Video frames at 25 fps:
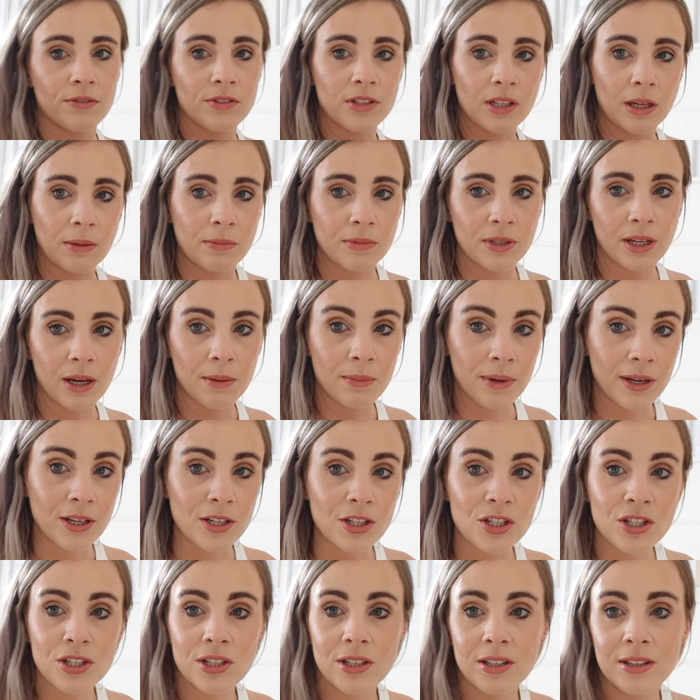some
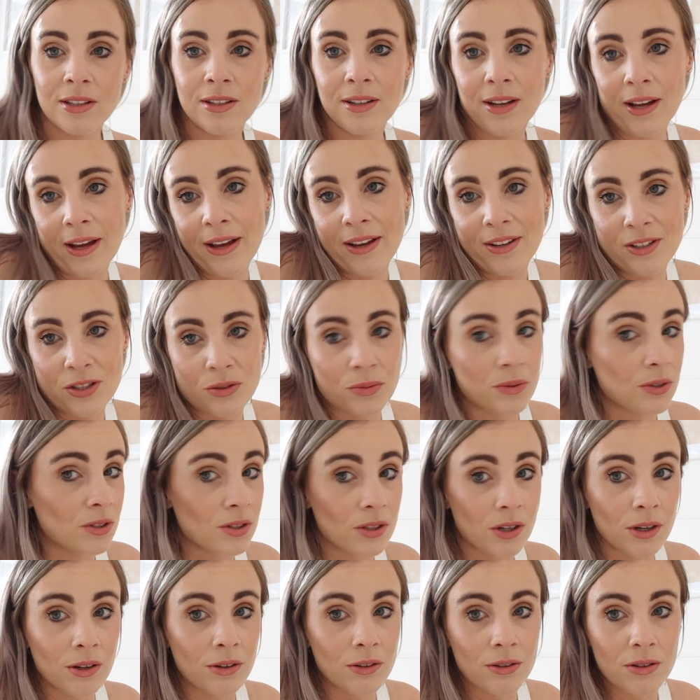dimension, as we
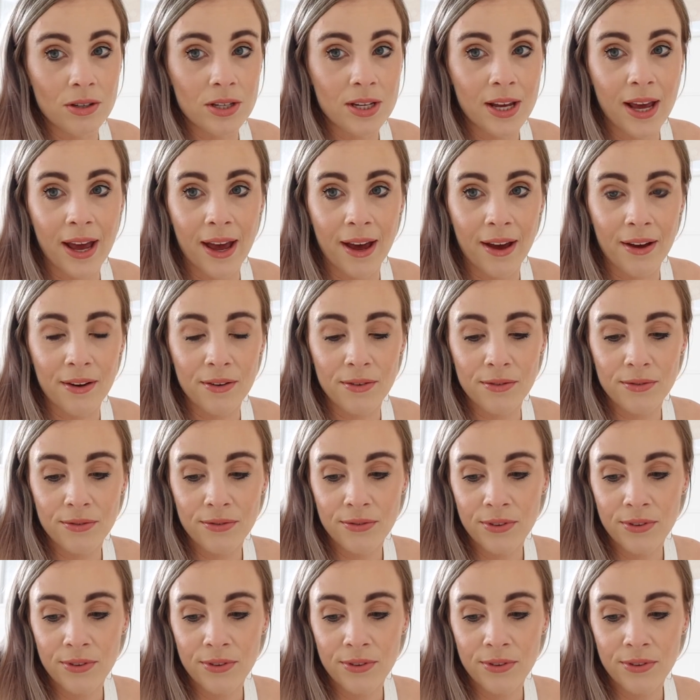don't have